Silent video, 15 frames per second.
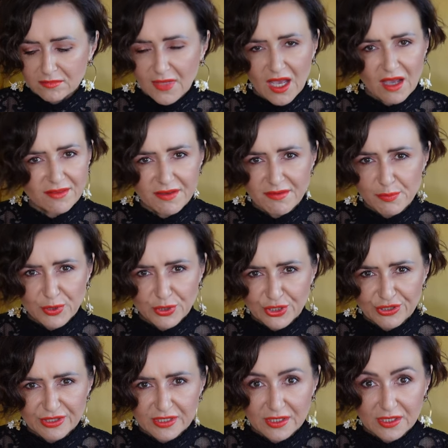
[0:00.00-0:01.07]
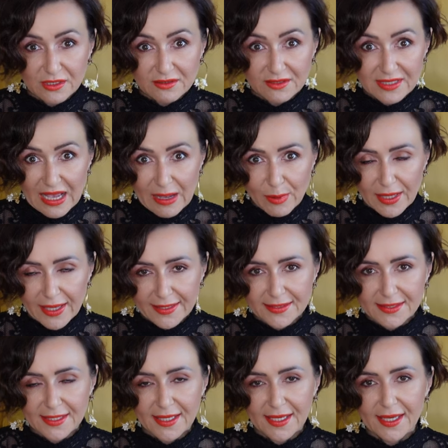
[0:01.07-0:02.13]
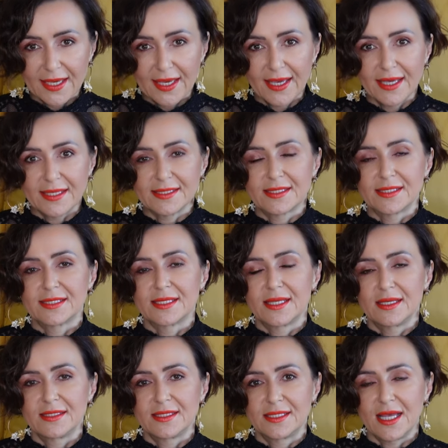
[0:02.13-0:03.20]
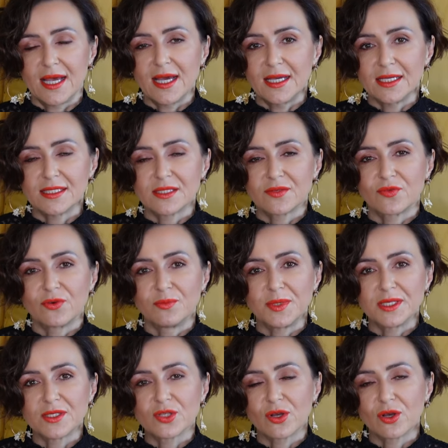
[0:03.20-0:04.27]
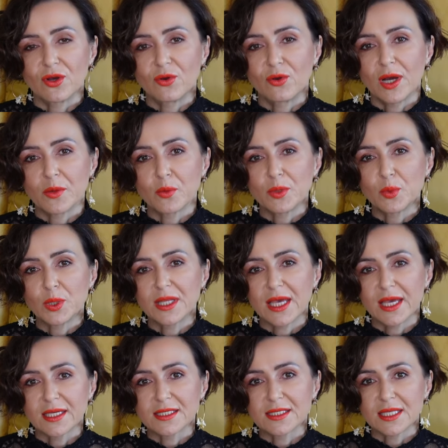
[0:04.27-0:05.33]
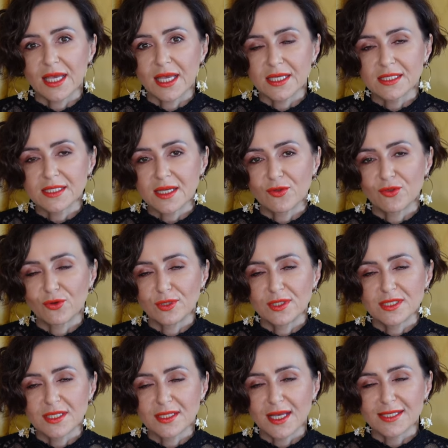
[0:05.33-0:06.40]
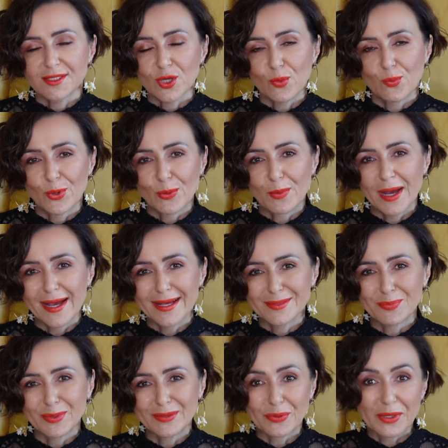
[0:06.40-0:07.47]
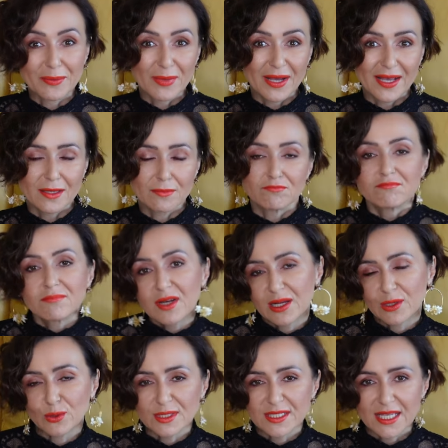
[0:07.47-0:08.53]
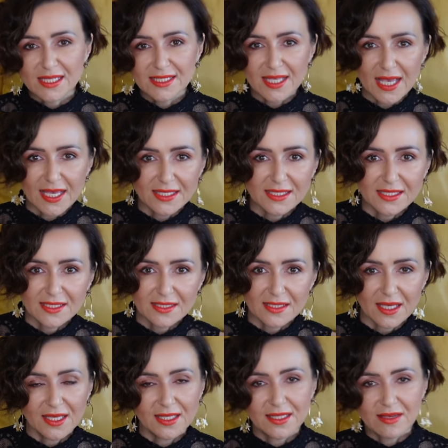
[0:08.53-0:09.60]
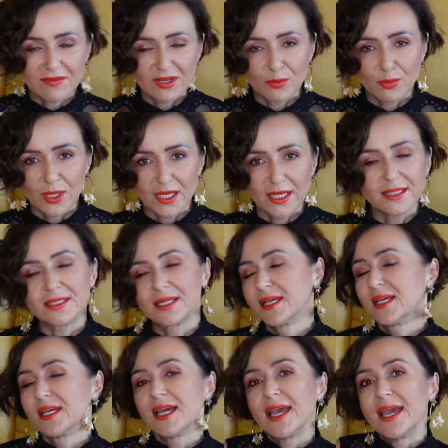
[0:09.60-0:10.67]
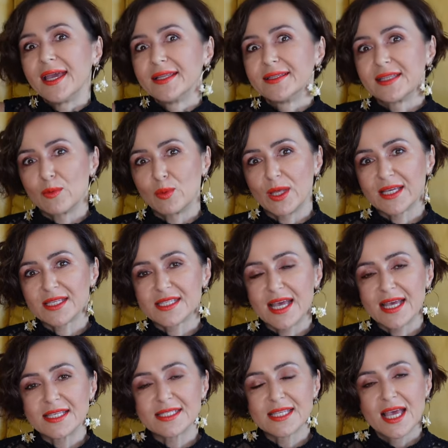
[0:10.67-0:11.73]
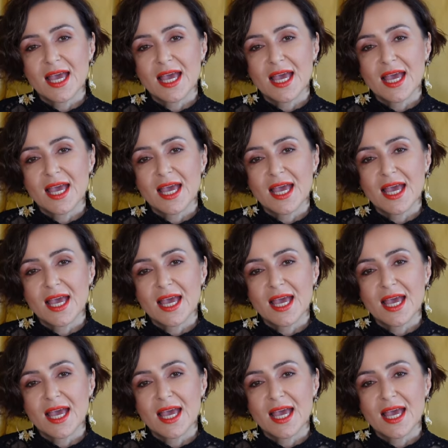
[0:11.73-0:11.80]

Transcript: I never purchased double XS size for me, so I went with XS. I thought it's a nice compromise between my regular size S in every brand and double XS.